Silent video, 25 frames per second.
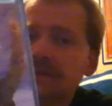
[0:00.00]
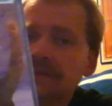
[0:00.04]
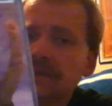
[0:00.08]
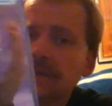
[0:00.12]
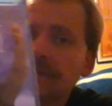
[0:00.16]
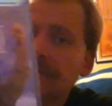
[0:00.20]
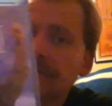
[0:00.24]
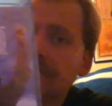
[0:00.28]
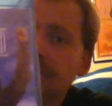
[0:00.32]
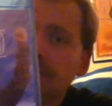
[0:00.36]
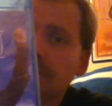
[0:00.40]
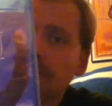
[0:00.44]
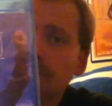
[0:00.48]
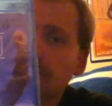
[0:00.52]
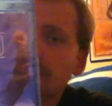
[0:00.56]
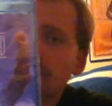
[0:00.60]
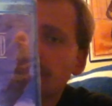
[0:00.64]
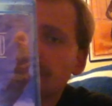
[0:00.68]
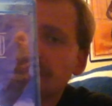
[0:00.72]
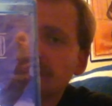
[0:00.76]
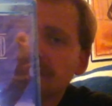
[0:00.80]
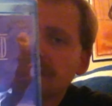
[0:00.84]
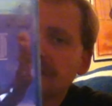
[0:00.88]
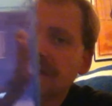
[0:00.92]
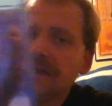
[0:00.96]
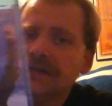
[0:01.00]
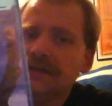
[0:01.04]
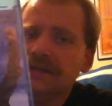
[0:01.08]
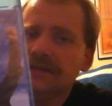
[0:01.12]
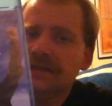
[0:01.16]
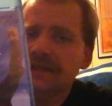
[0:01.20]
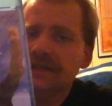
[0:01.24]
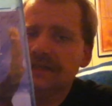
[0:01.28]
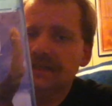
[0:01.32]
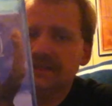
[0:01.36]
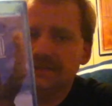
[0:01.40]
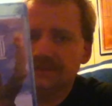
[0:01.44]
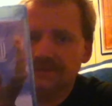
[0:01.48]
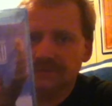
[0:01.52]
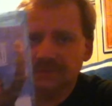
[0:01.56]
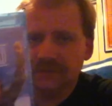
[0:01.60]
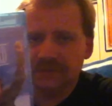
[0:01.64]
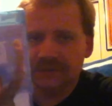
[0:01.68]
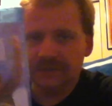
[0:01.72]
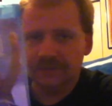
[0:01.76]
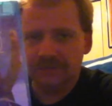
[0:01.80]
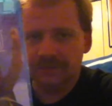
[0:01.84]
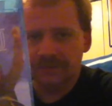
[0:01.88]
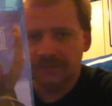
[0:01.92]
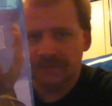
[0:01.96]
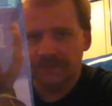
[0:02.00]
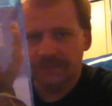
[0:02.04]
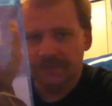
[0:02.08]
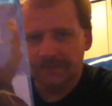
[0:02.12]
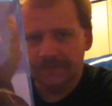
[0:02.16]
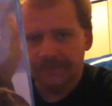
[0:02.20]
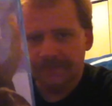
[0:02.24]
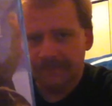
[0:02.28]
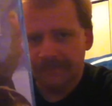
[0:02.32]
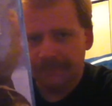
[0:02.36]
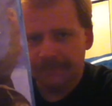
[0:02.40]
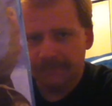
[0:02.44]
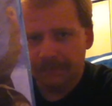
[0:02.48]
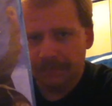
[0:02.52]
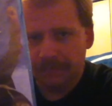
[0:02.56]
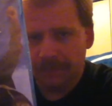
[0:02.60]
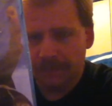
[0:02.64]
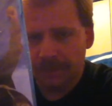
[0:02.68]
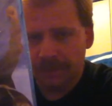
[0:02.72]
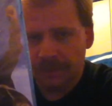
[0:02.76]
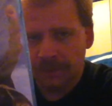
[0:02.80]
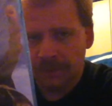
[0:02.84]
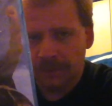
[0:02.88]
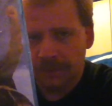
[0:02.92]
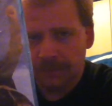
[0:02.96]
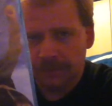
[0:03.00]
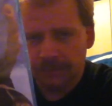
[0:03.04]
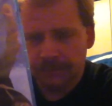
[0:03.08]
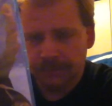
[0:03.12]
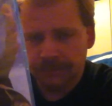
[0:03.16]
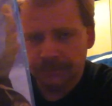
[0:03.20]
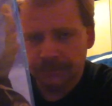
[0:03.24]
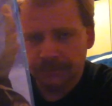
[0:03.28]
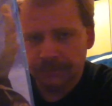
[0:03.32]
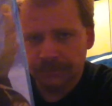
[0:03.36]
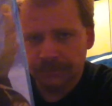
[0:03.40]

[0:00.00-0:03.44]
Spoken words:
Definitely worth checking out, guys, if you haven't. Fun